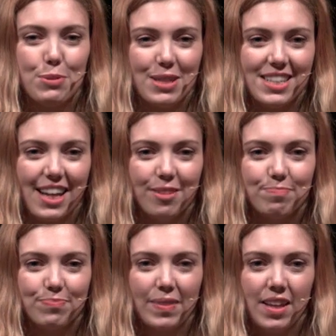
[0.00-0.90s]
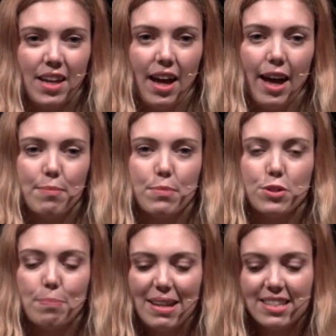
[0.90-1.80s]
detail. Um,
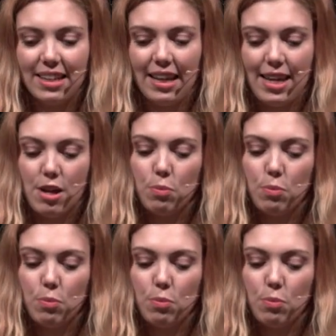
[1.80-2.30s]
so basically,